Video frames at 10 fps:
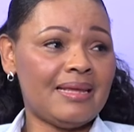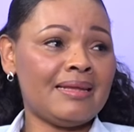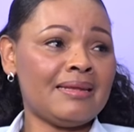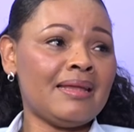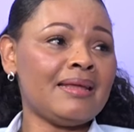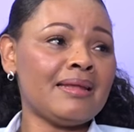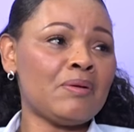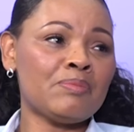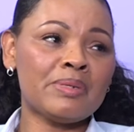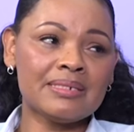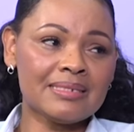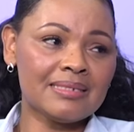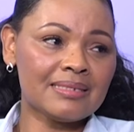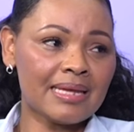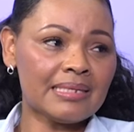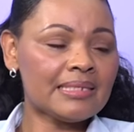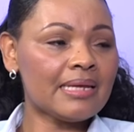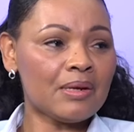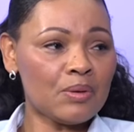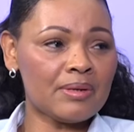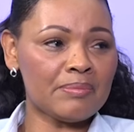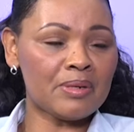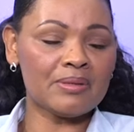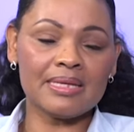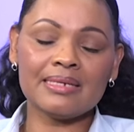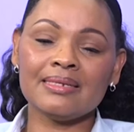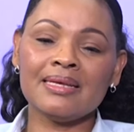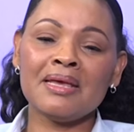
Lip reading: and our patients can say a lot about that,